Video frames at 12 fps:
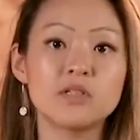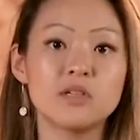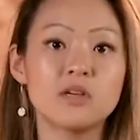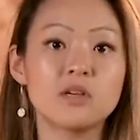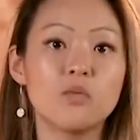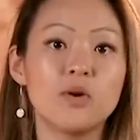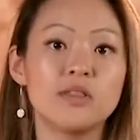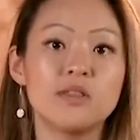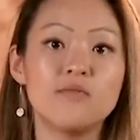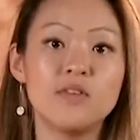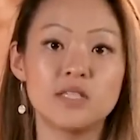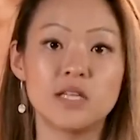took when
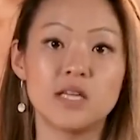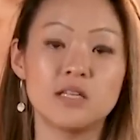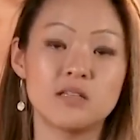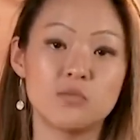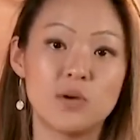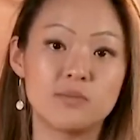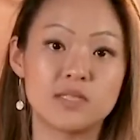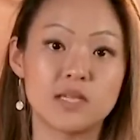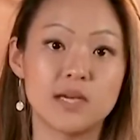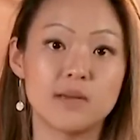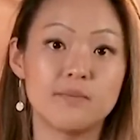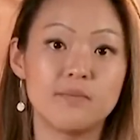visiting the
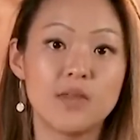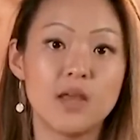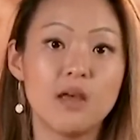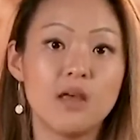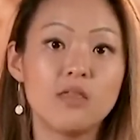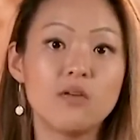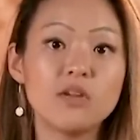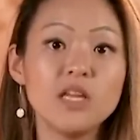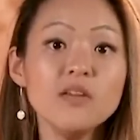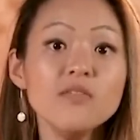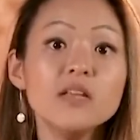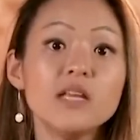website. They're
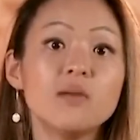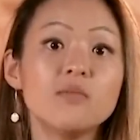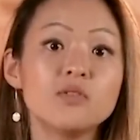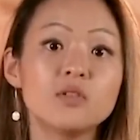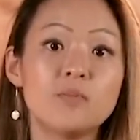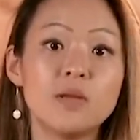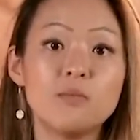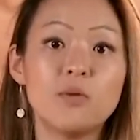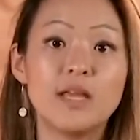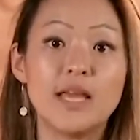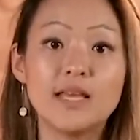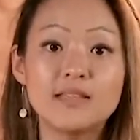even able to
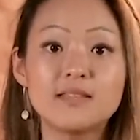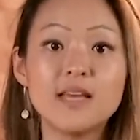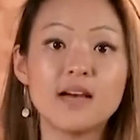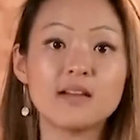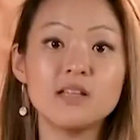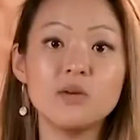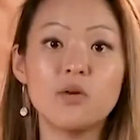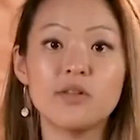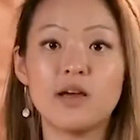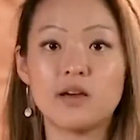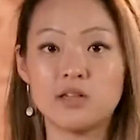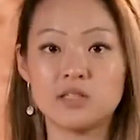pinpoint exactly where
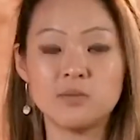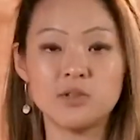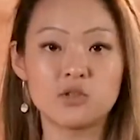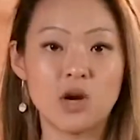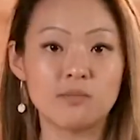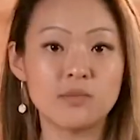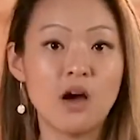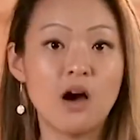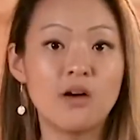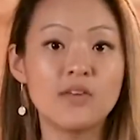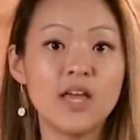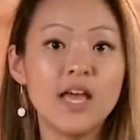that customer dropped
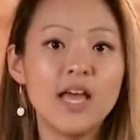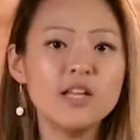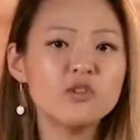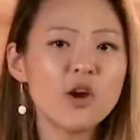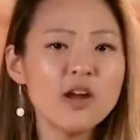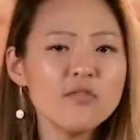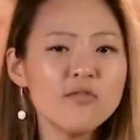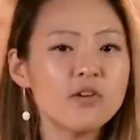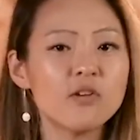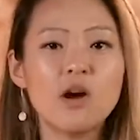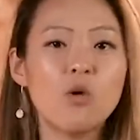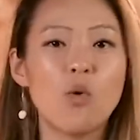off and try to
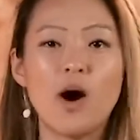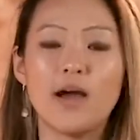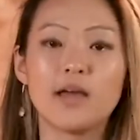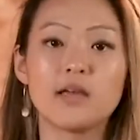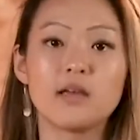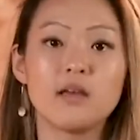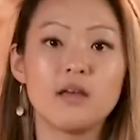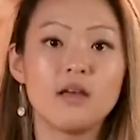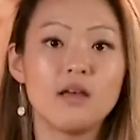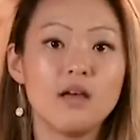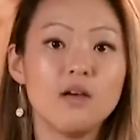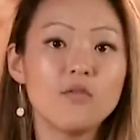figure out why.
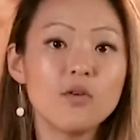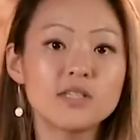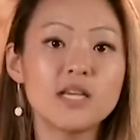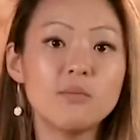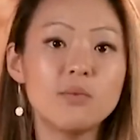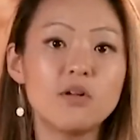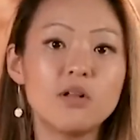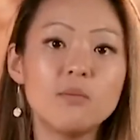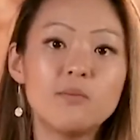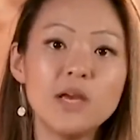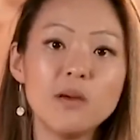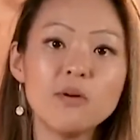For example, a
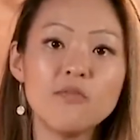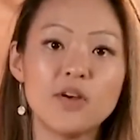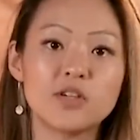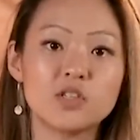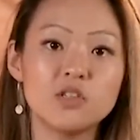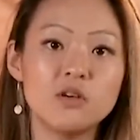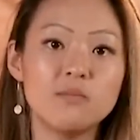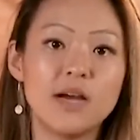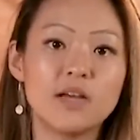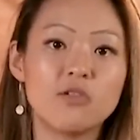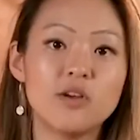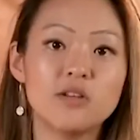BI professional
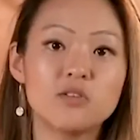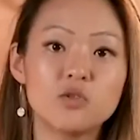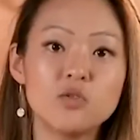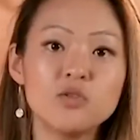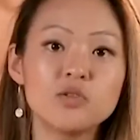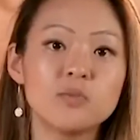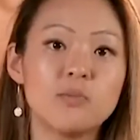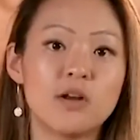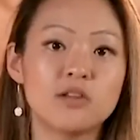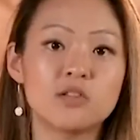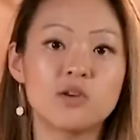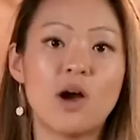might create a tool to
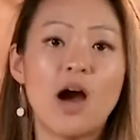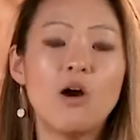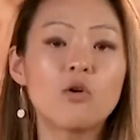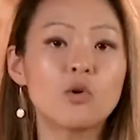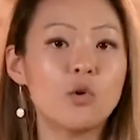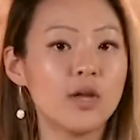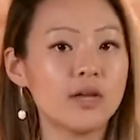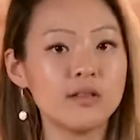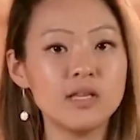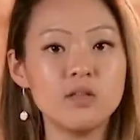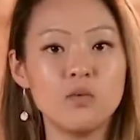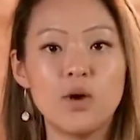monitor how
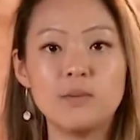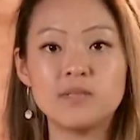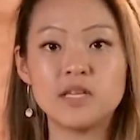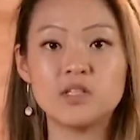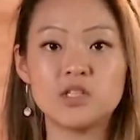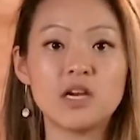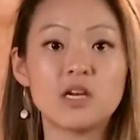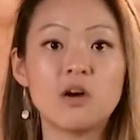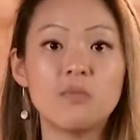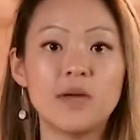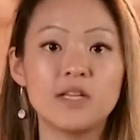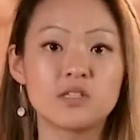quickly the website
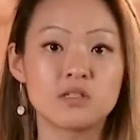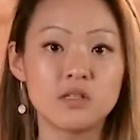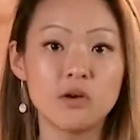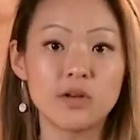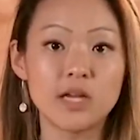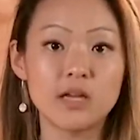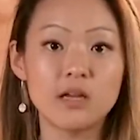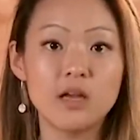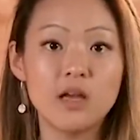checkout page is loading.